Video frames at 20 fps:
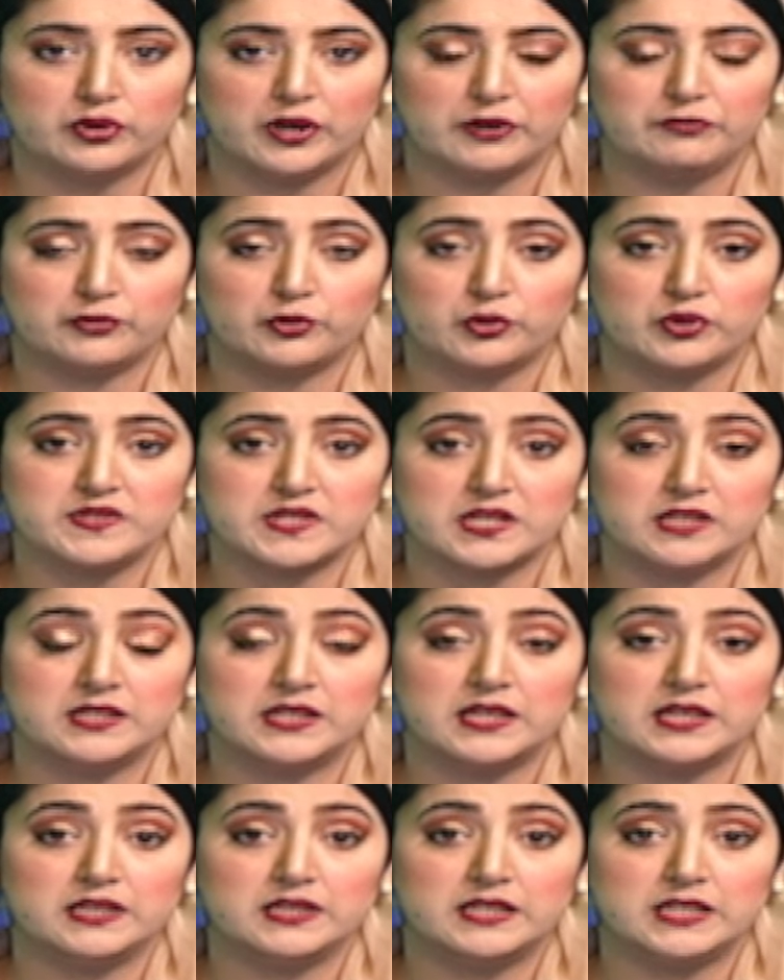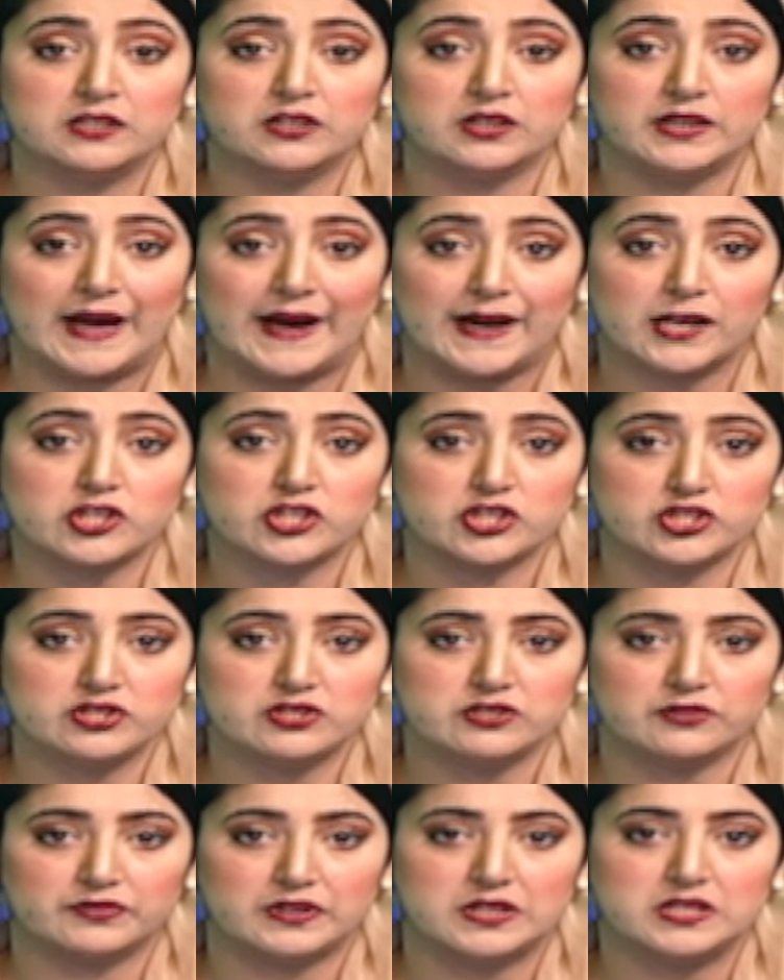Of course, the illegal actions
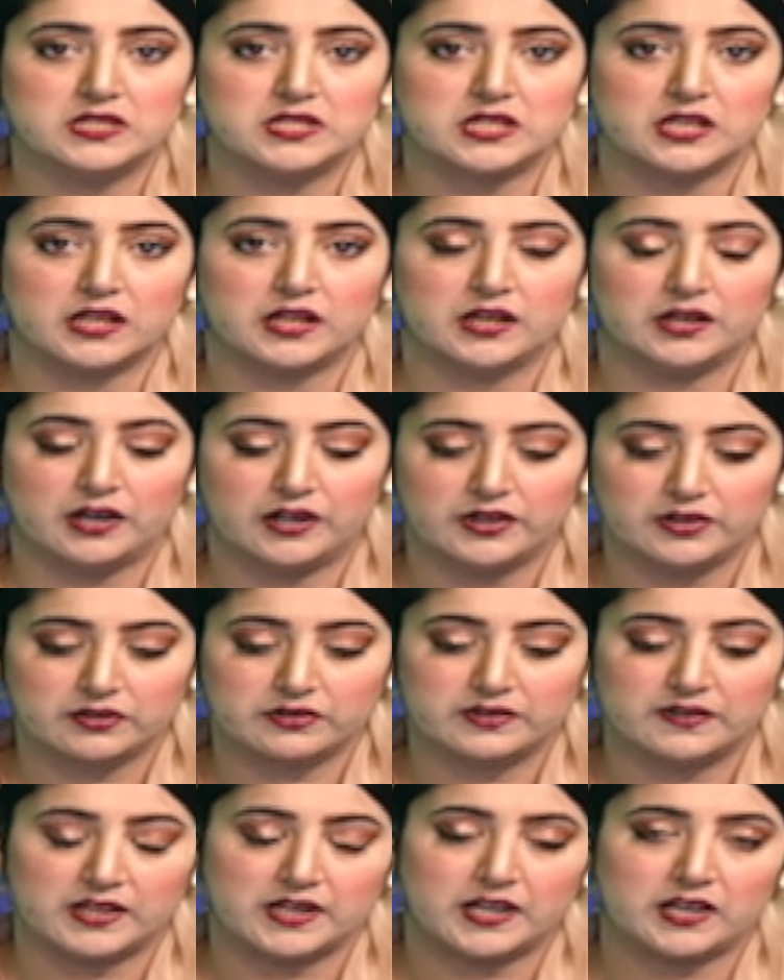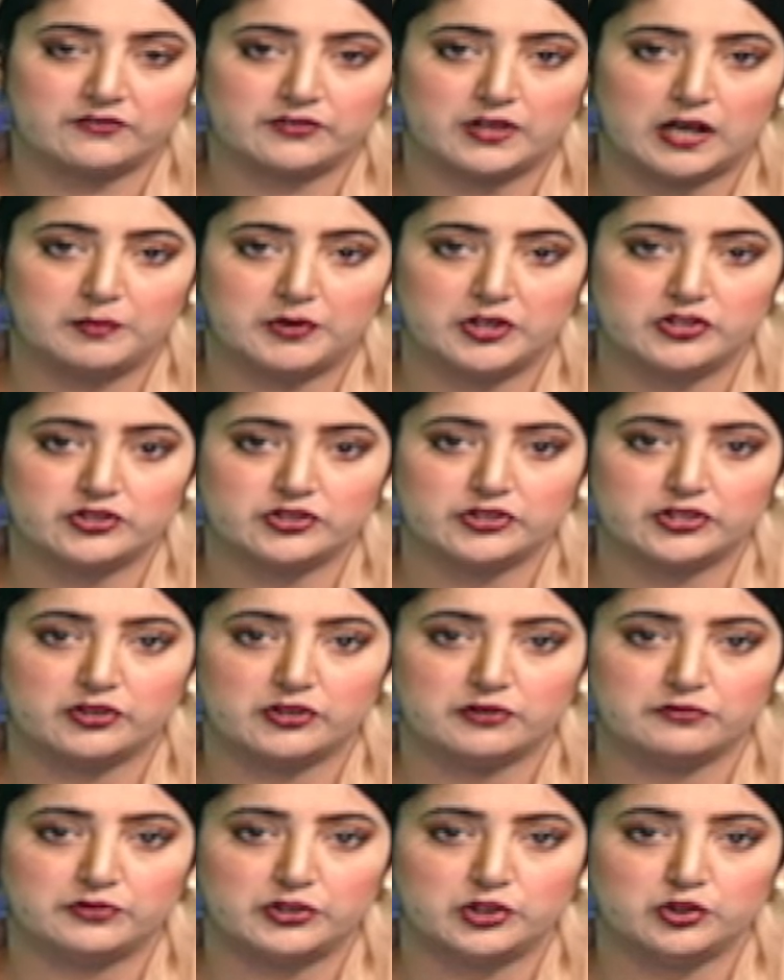of India that have come under the
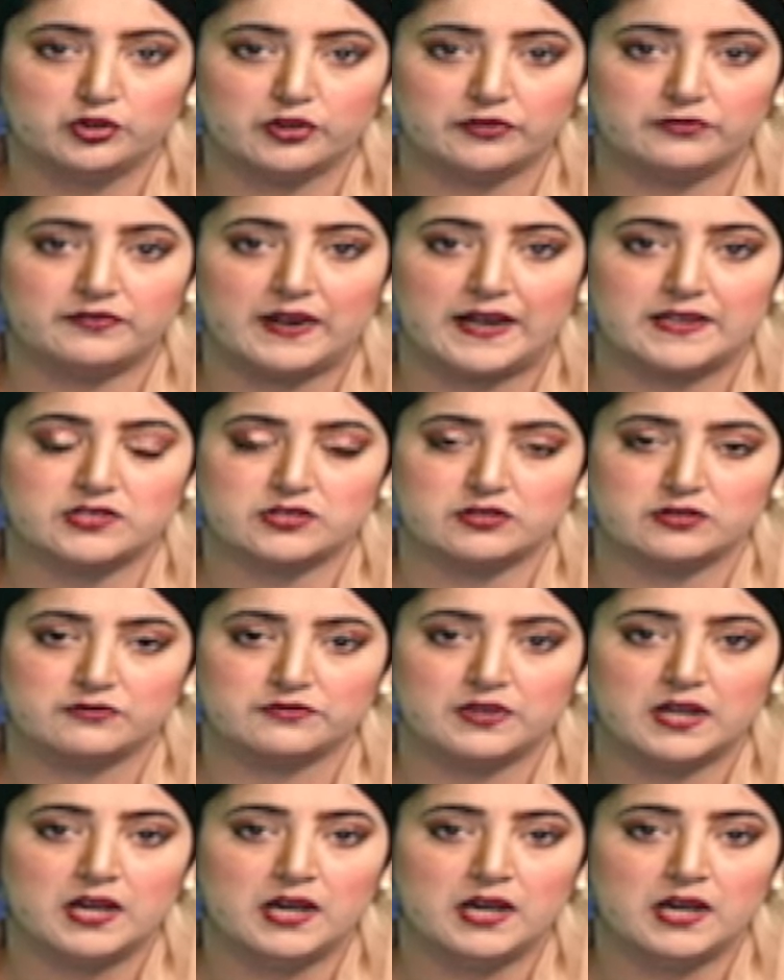review of Fatf.